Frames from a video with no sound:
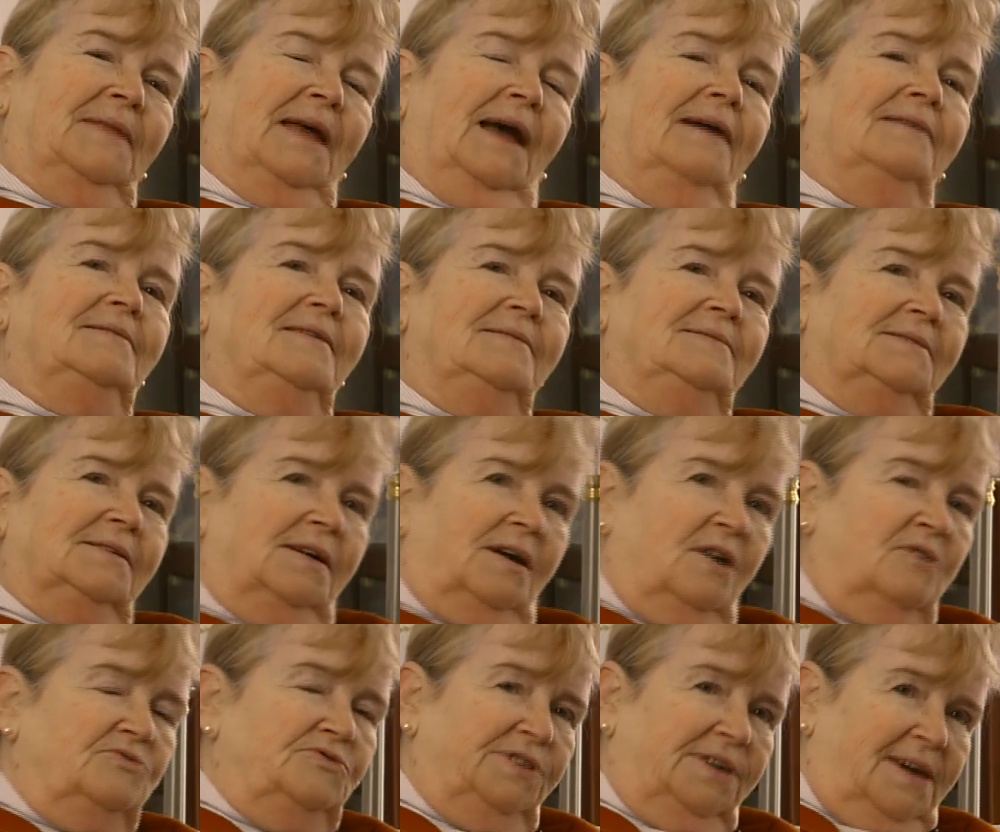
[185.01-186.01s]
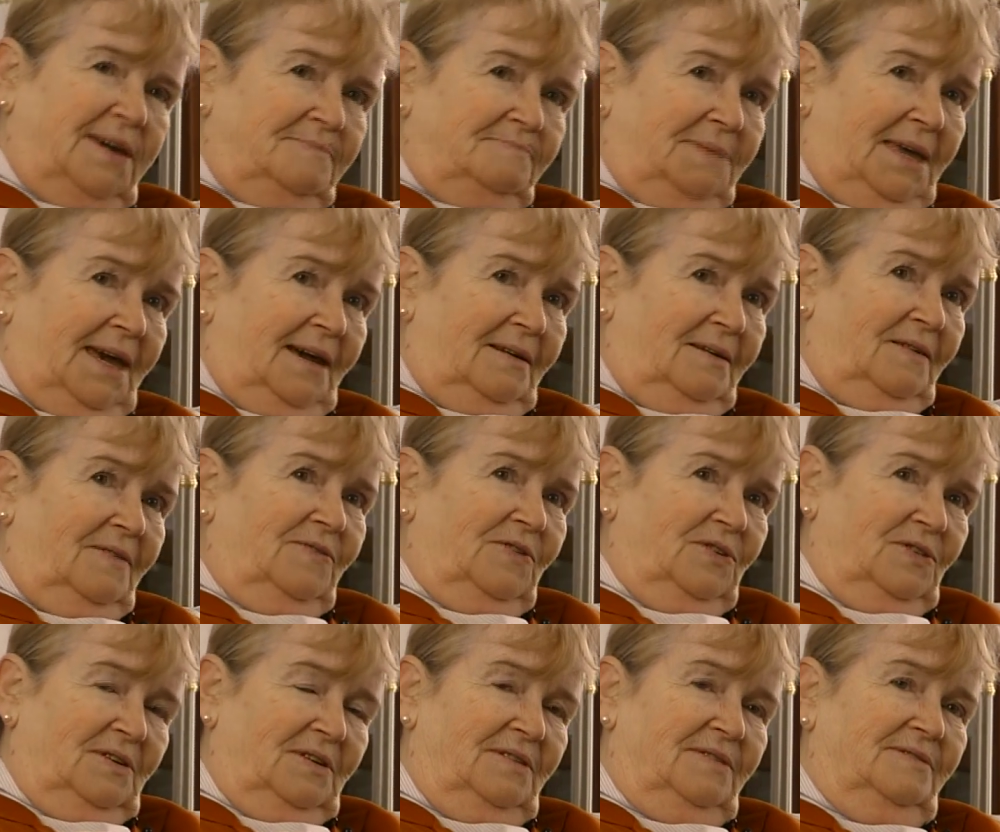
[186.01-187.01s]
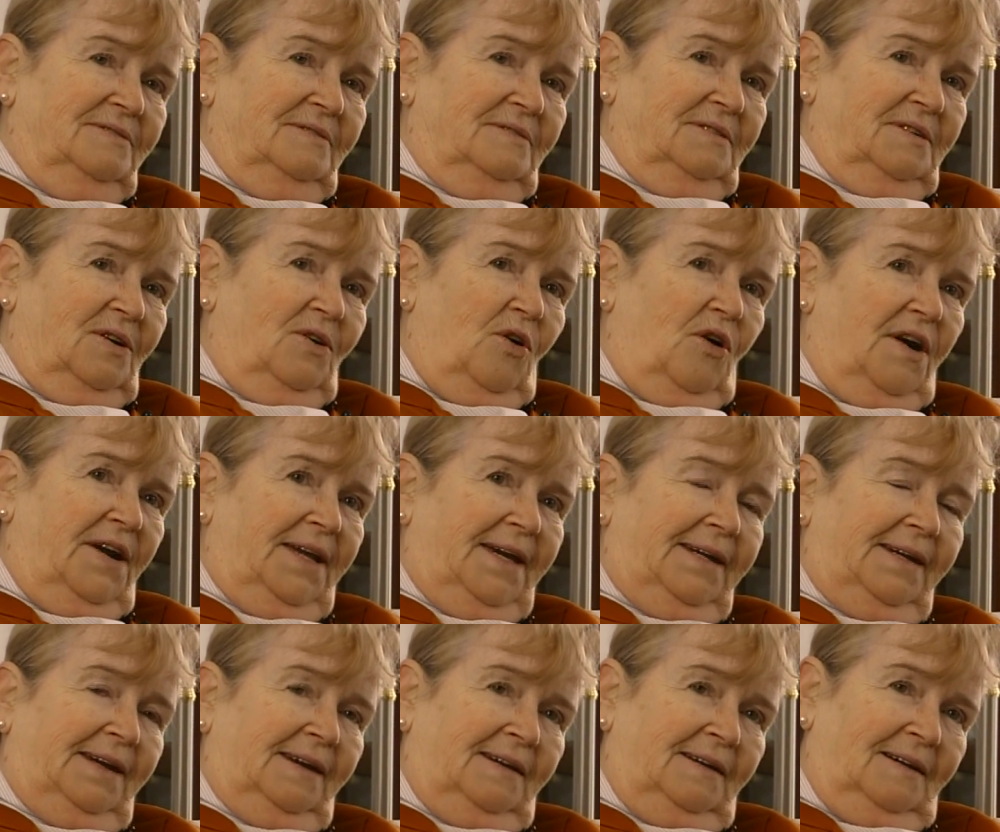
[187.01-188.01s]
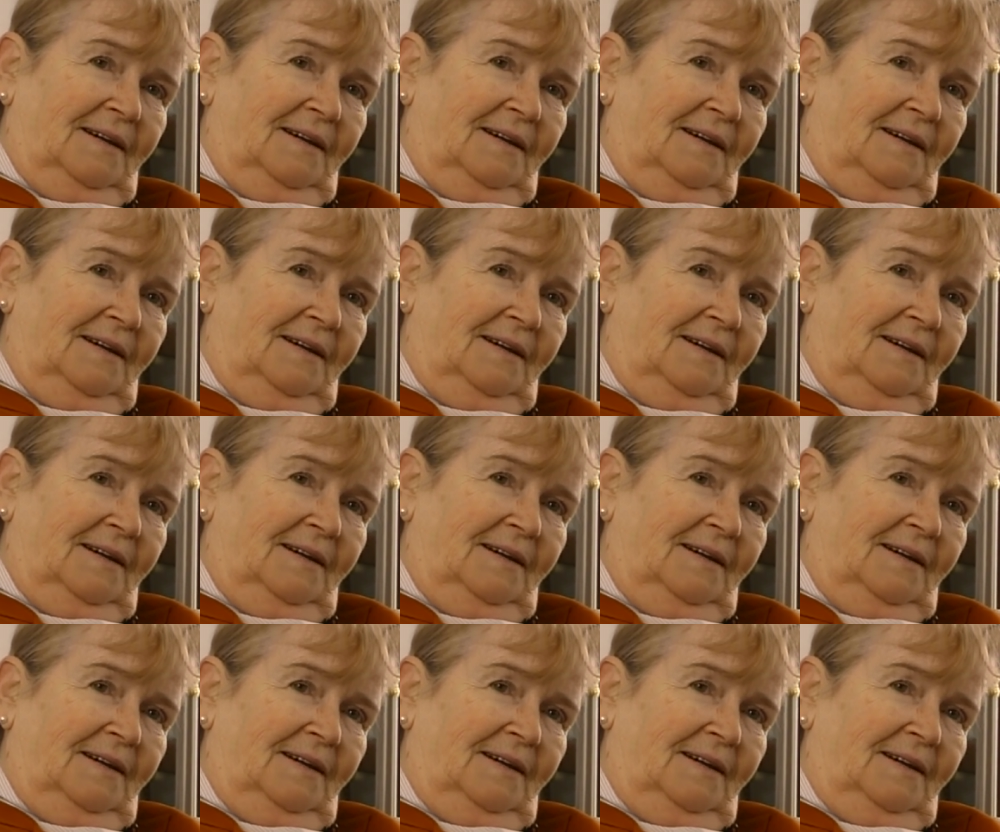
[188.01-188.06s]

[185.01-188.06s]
and then the coat came down over the Arctic.